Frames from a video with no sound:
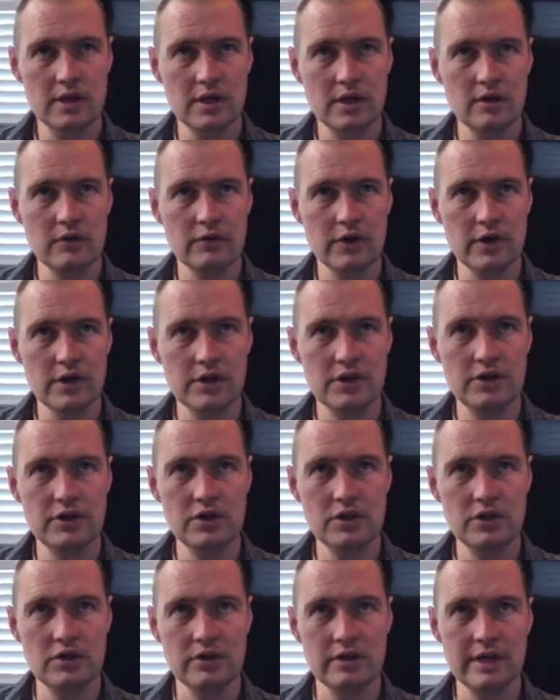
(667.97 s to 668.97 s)
Here we go.
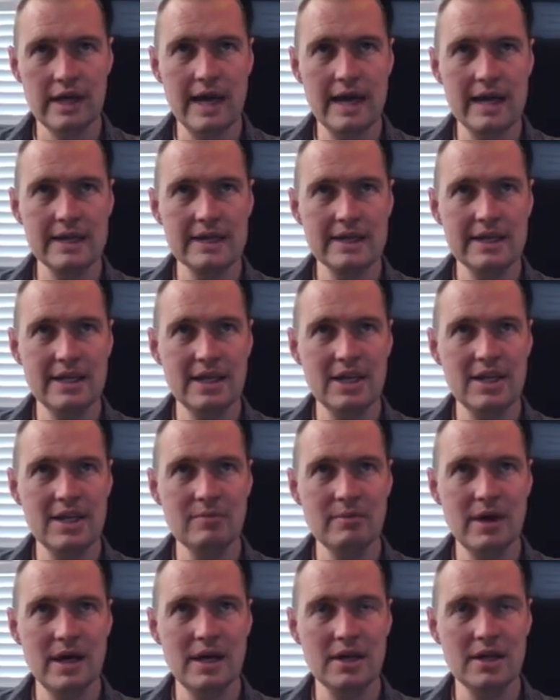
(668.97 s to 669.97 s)
First two,
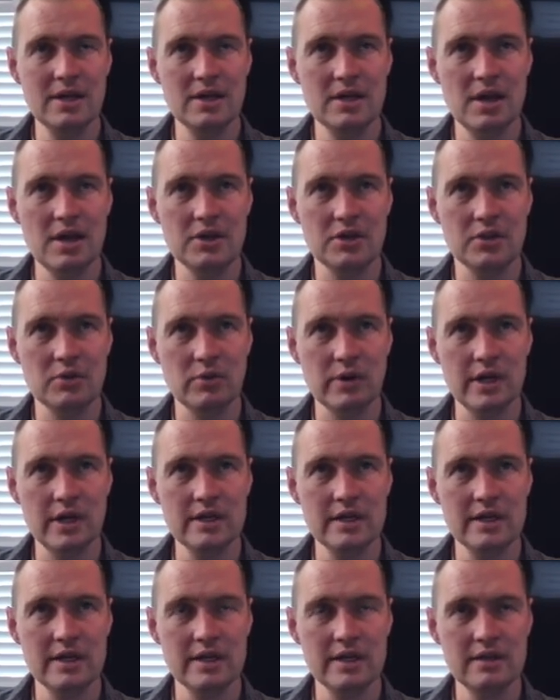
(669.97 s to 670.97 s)
9d minus
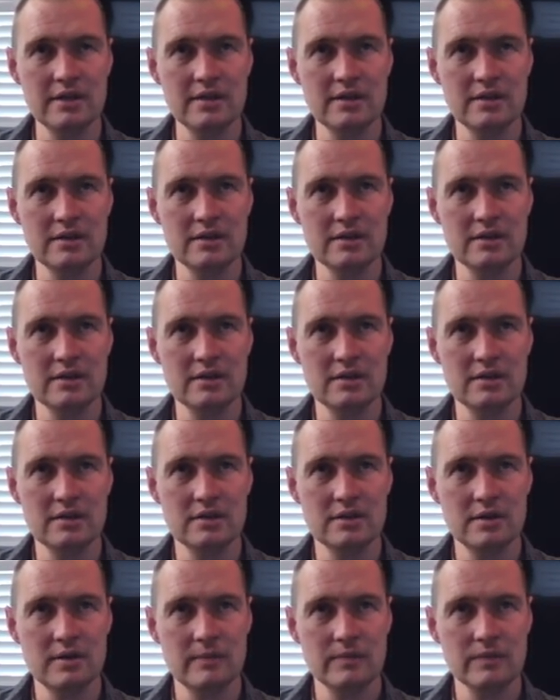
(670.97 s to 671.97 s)
3d
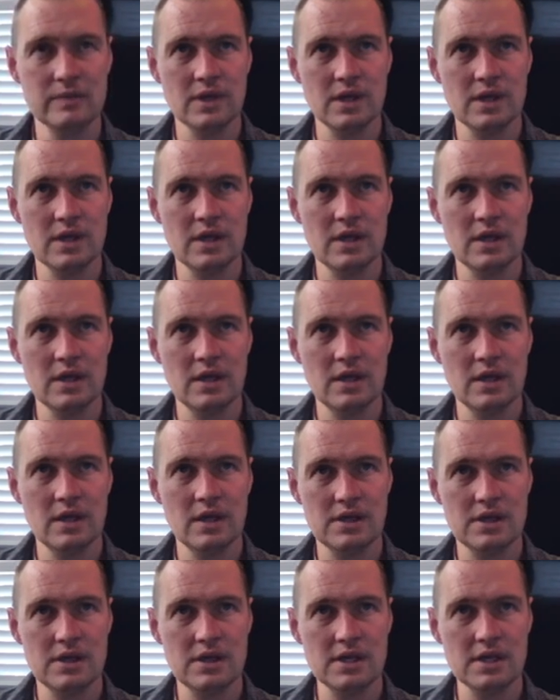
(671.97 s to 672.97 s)

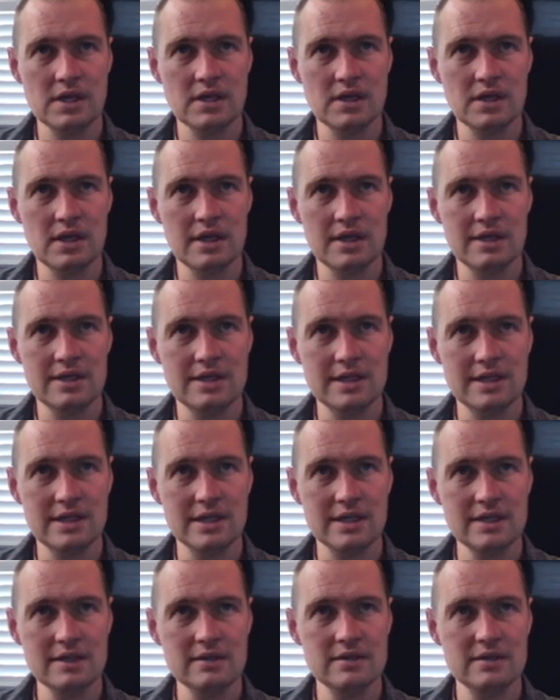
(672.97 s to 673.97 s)
is
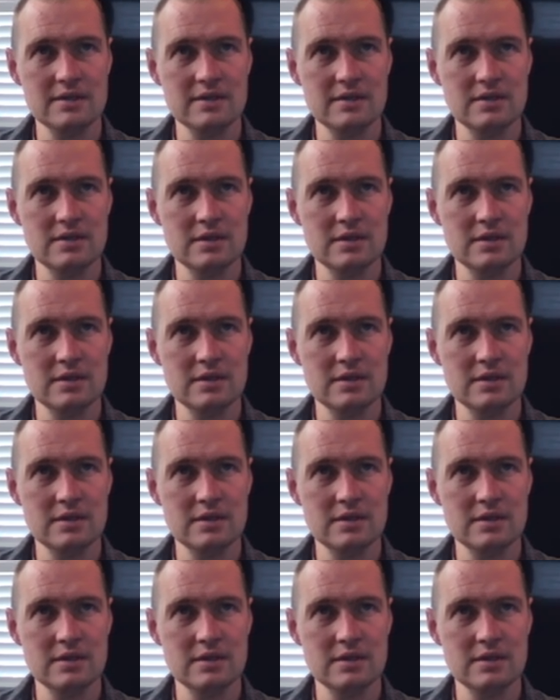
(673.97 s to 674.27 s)
6d.